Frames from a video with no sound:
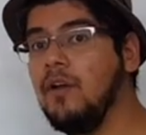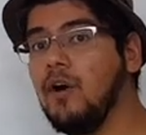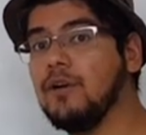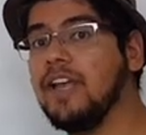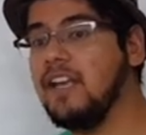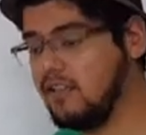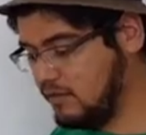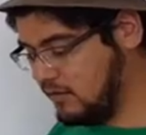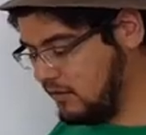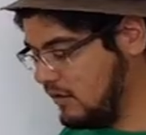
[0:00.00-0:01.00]

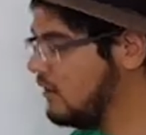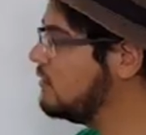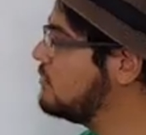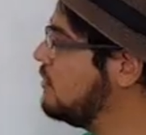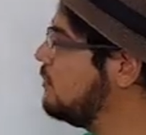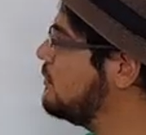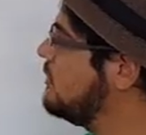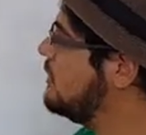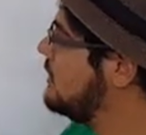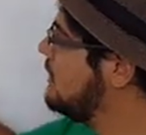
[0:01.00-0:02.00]
Okay, so
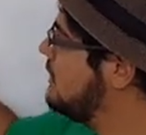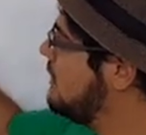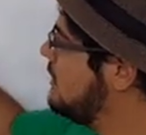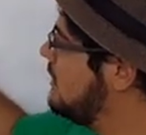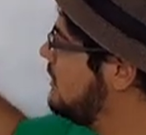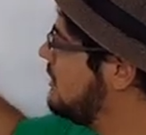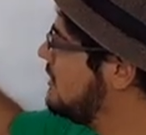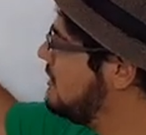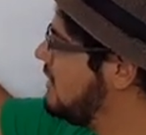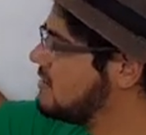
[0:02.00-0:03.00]

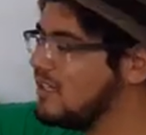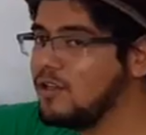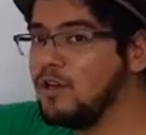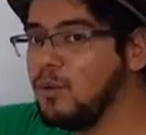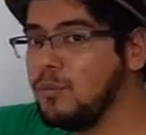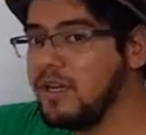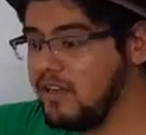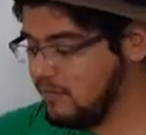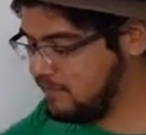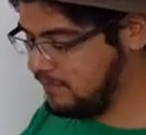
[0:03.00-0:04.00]
let's now go up here.